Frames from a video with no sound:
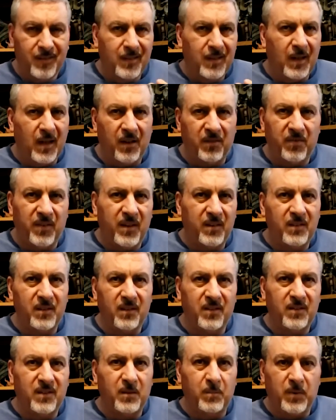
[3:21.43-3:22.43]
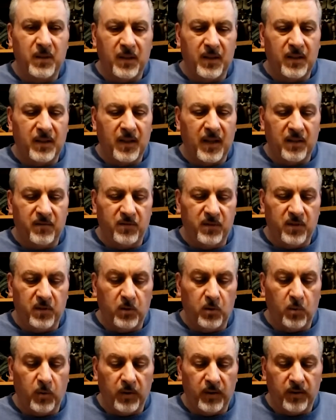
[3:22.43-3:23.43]
I found this to be kind of an
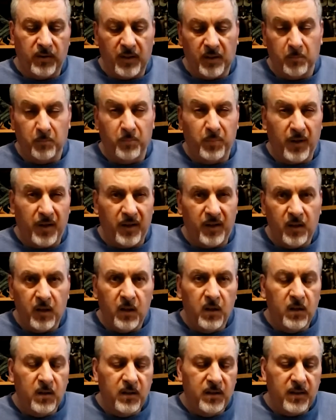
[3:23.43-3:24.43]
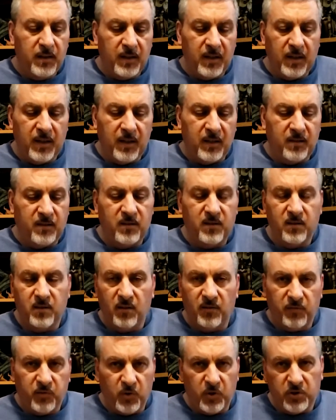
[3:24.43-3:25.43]
annoying thing, but it's
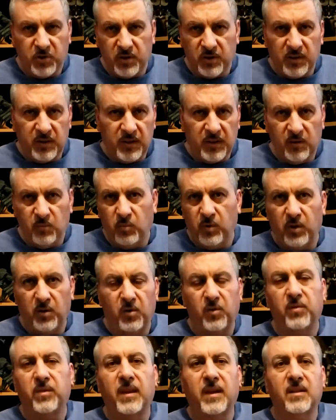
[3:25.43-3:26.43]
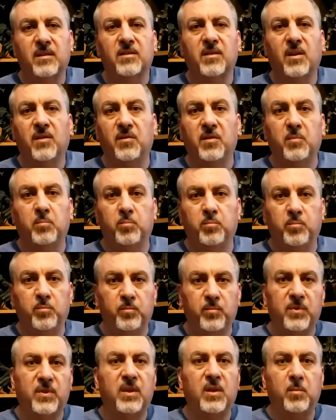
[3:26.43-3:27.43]
unfortunately one of those things of a
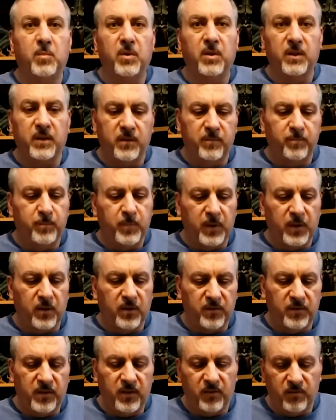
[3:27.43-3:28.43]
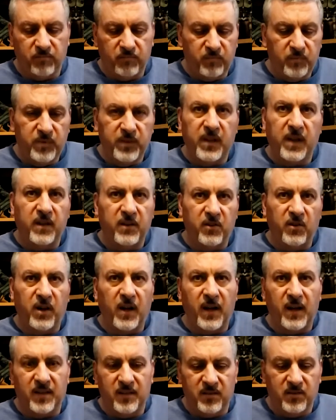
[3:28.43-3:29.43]
Steelbook, because they're
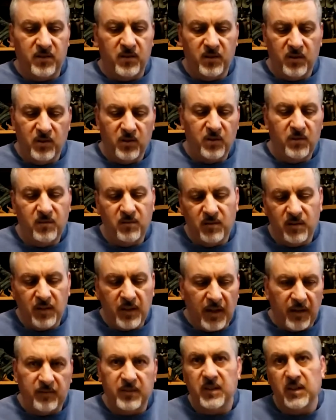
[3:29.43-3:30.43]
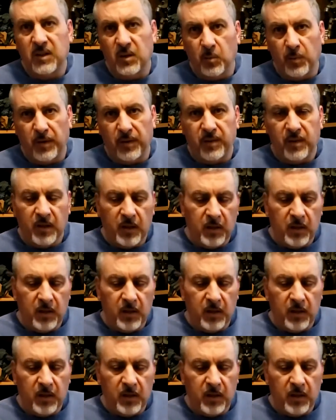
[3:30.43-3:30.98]
standardized, you have to deal with.